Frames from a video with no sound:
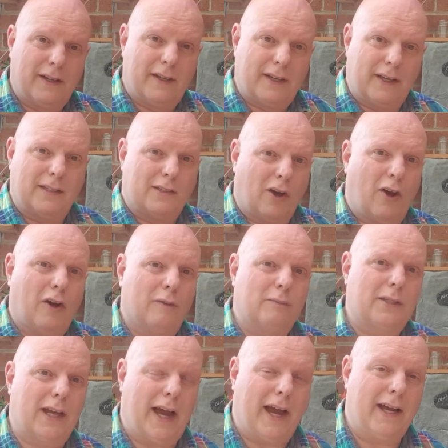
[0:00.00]
its
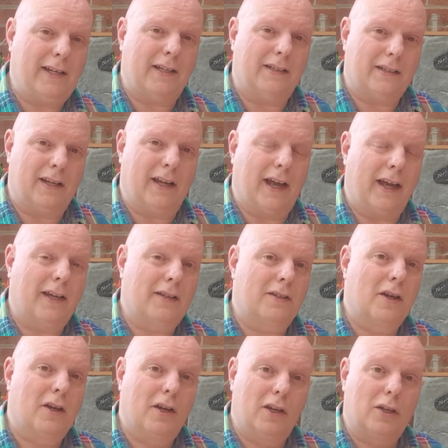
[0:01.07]
arms and its legs,
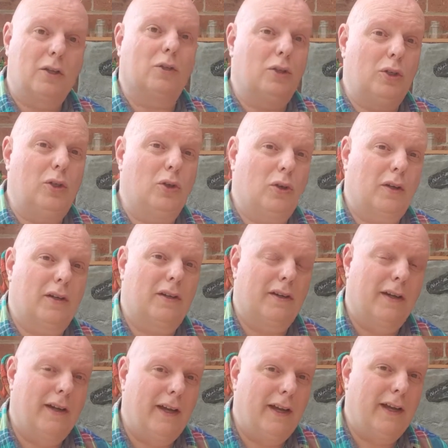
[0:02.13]
could look
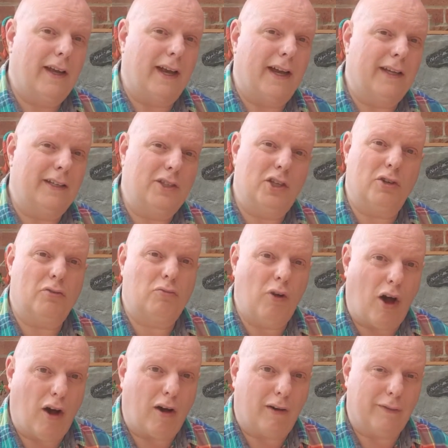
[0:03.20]
a
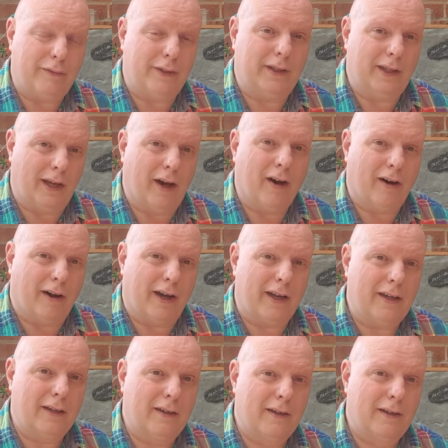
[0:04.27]
giraffe in the
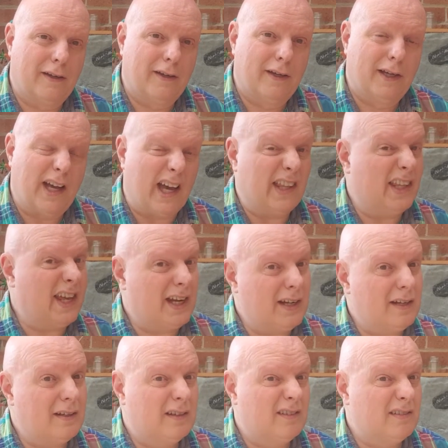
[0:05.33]
eye and
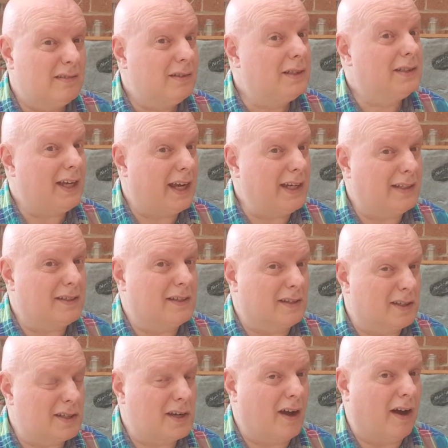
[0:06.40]
then take to the
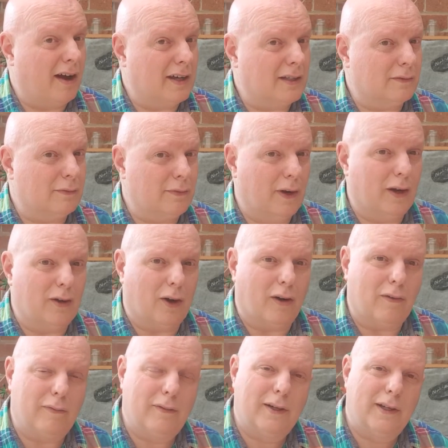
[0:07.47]
skies and fly
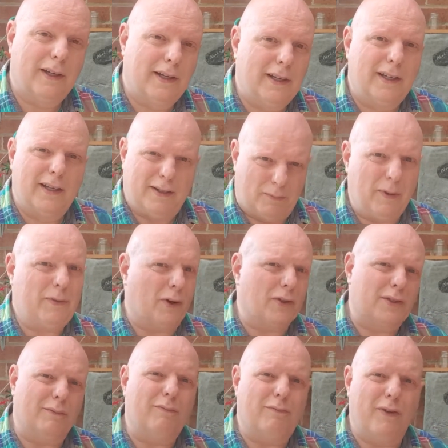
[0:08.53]
off. We've got
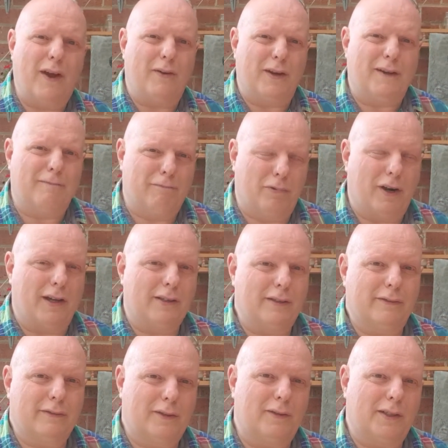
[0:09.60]
some very
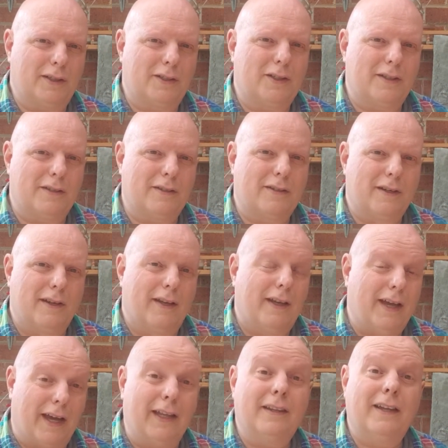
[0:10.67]
impressive creatures
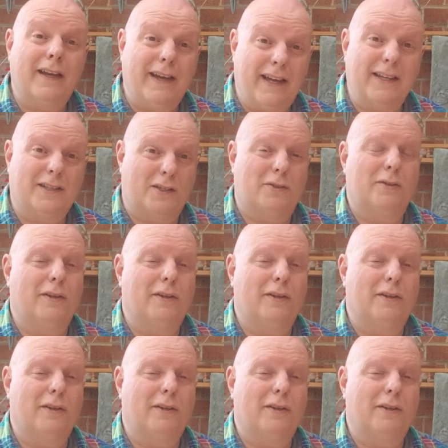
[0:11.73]
in the history